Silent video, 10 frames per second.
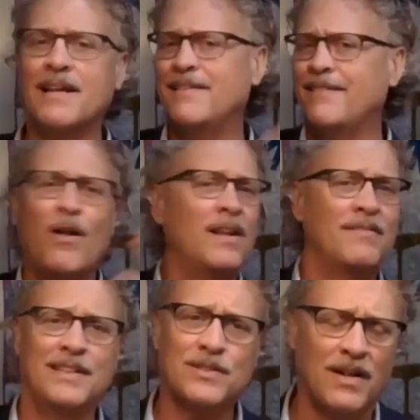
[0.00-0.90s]
and all
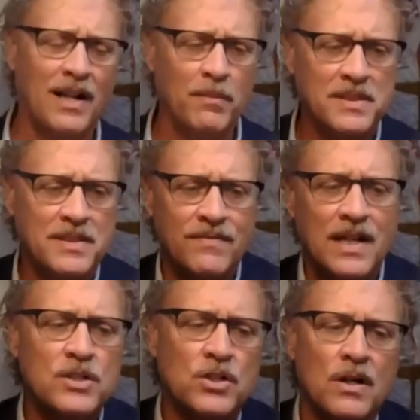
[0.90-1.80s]
of these are elements of
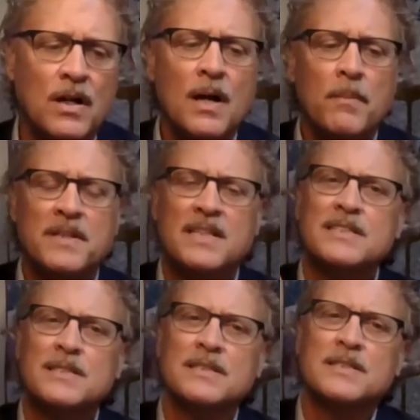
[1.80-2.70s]
nature, but
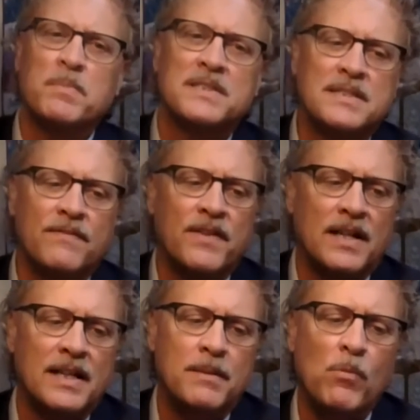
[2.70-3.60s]
this is
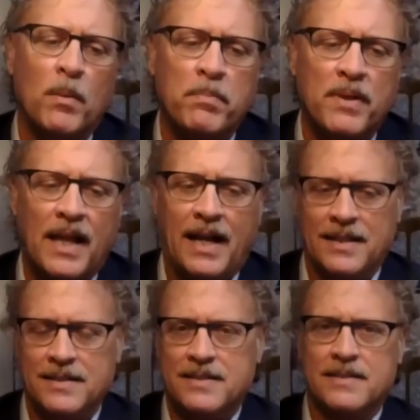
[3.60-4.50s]
specifically more
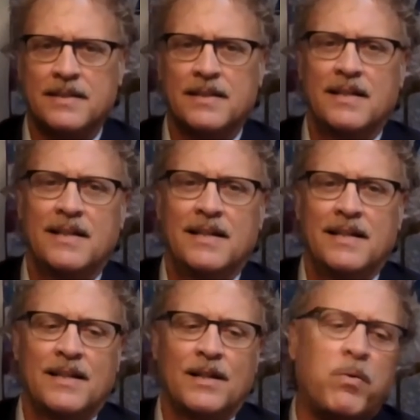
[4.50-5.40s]
plants.
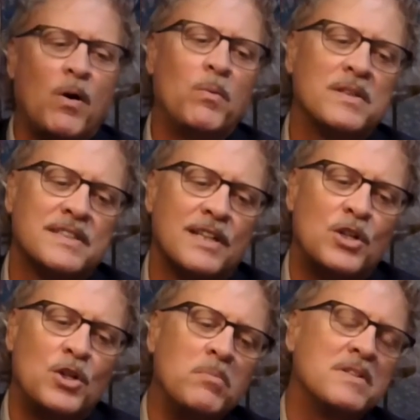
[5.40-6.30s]
And the quote was that
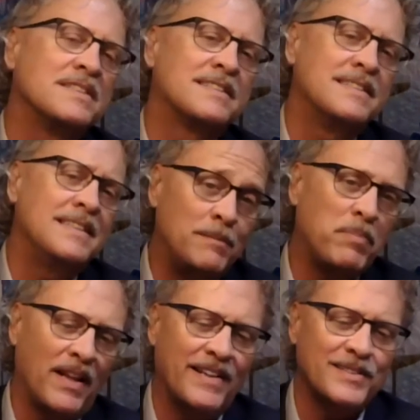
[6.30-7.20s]
humans
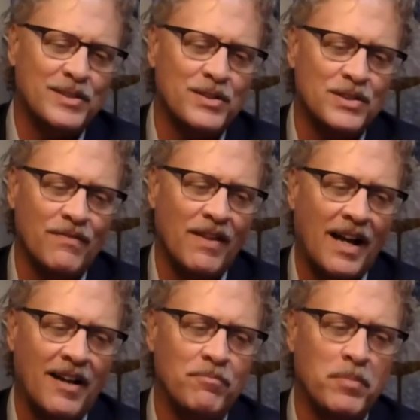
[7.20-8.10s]
need plants to
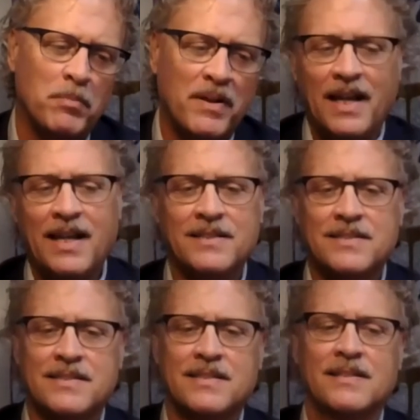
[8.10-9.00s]
survive, but
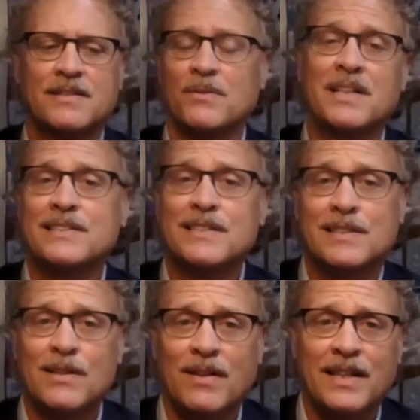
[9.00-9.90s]
plants don't
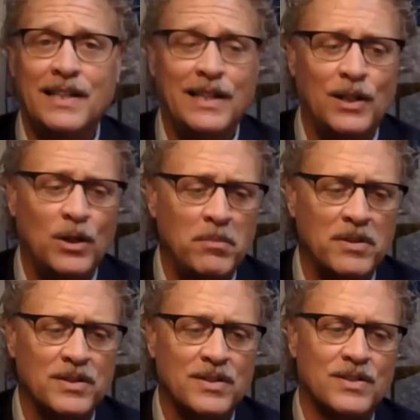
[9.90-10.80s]
necessarily need
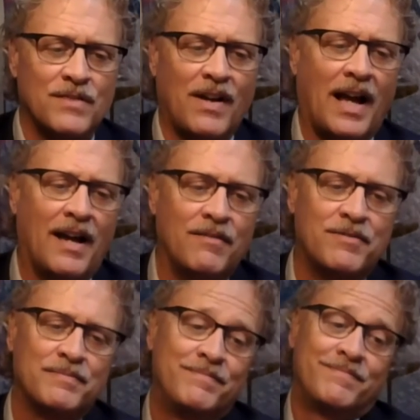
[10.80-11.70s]
humans to survive.